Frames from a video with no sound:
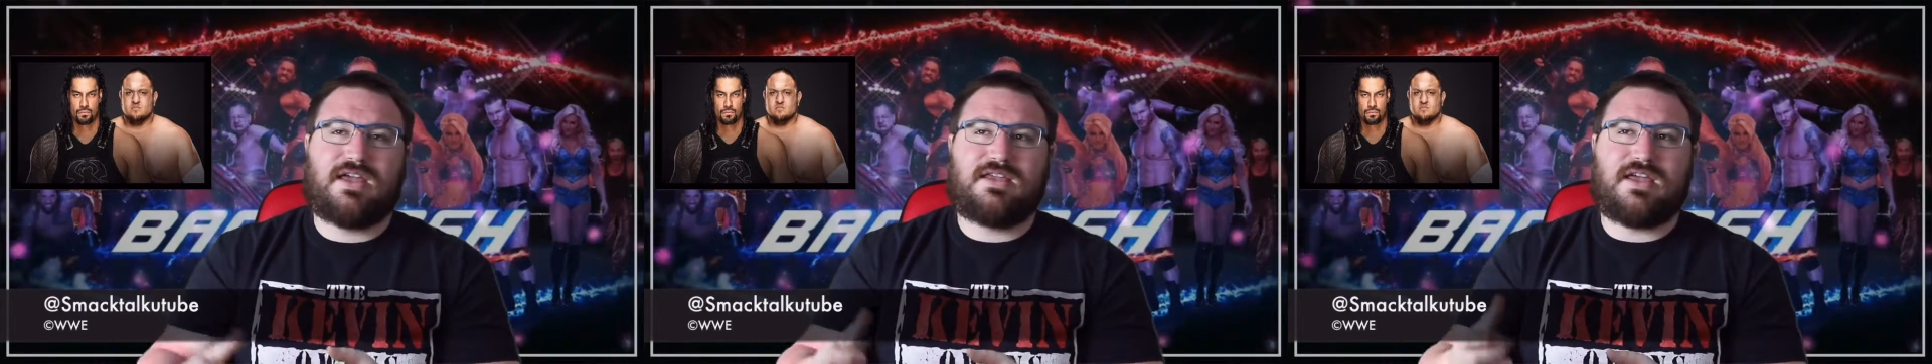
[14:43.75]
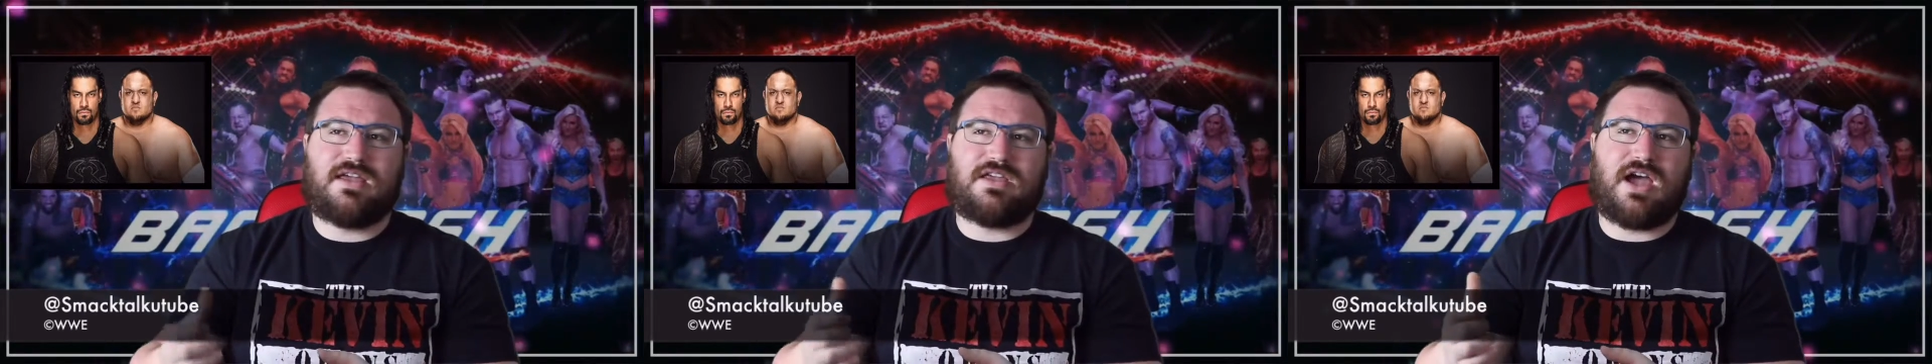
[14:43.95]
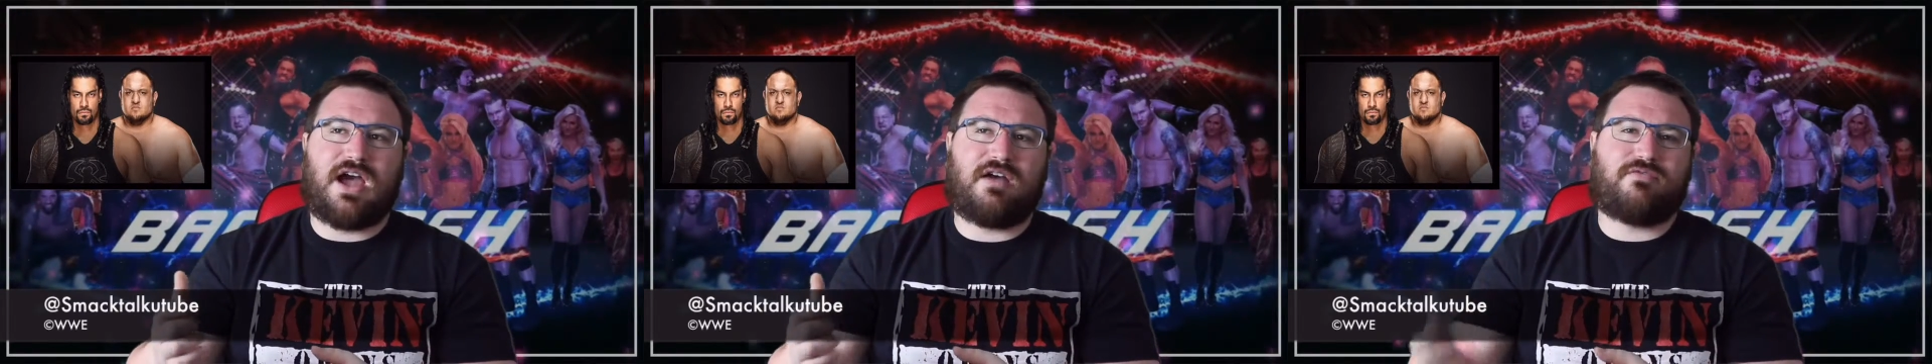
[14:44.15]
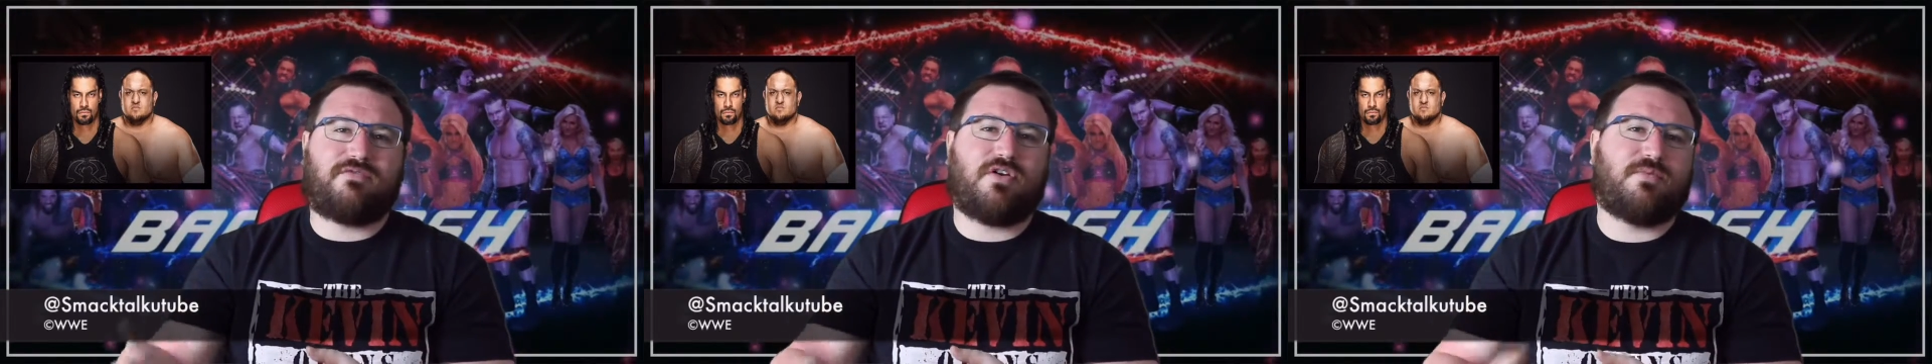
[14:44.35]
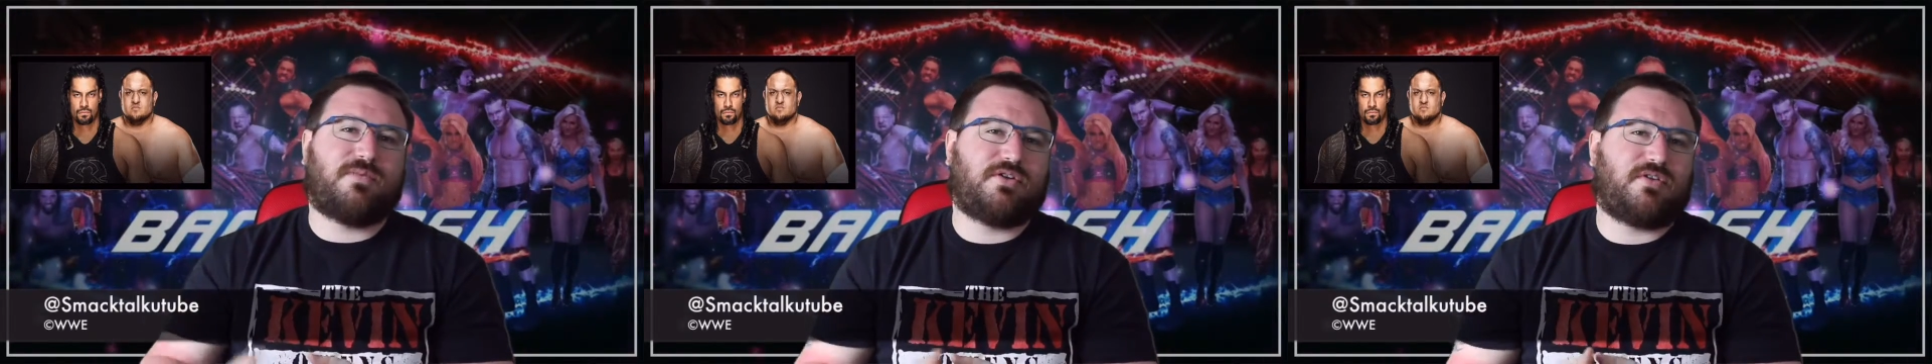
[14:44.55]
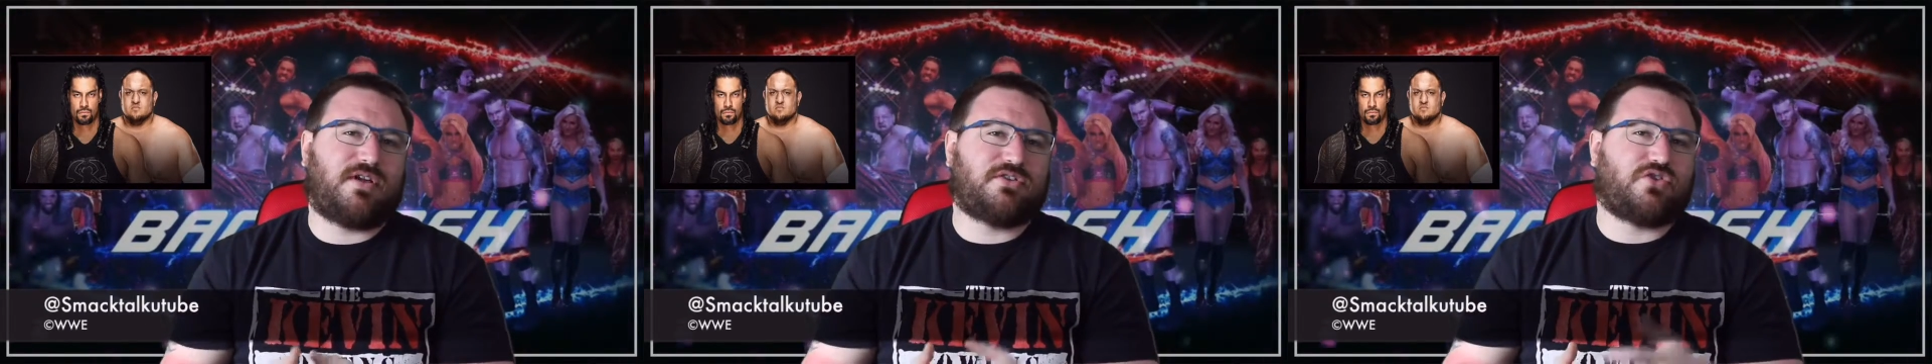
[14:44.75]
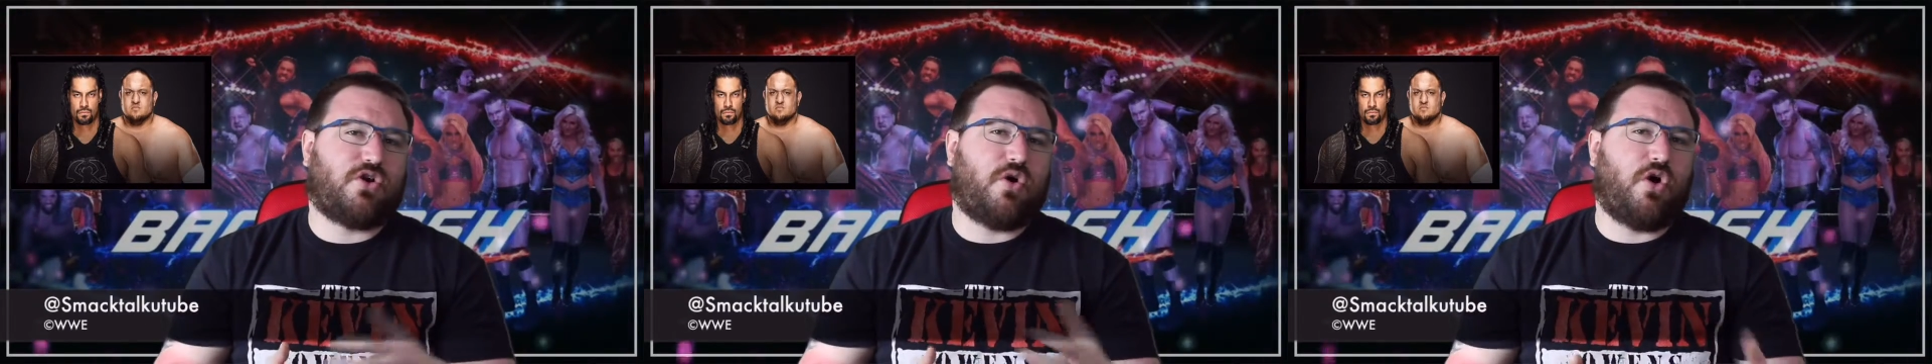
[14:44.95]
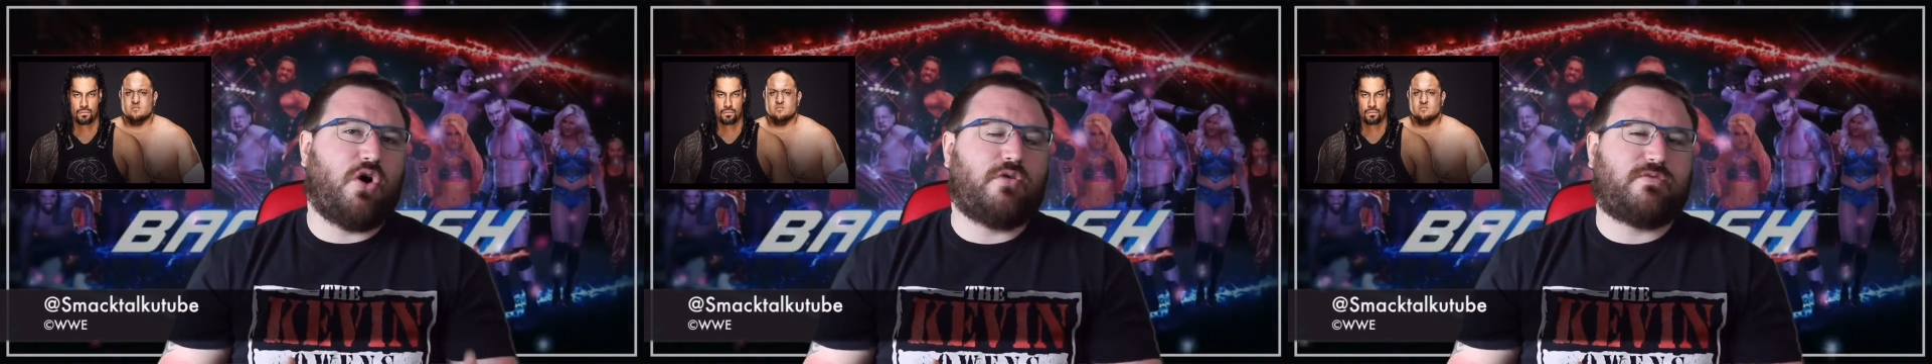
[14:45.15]
Yet you have Roman Reigns
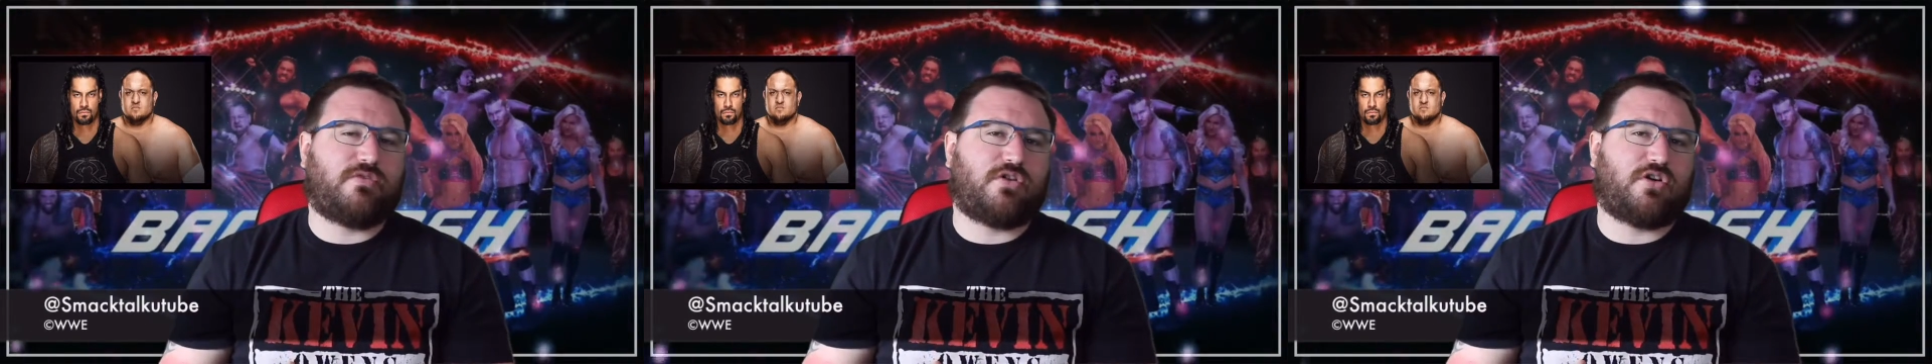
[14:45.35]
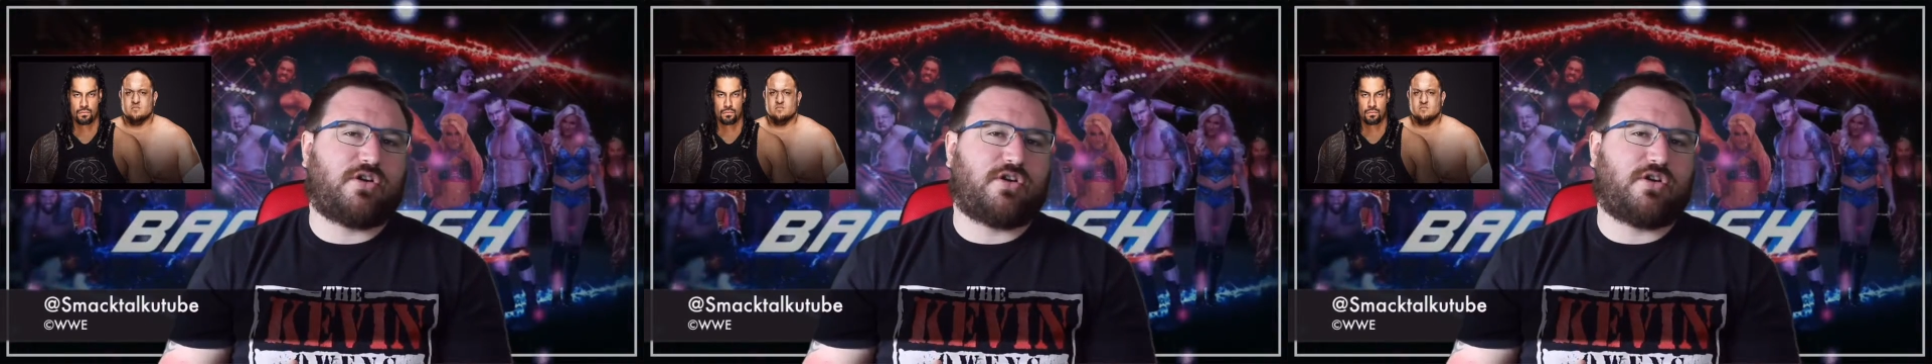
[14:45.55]
go over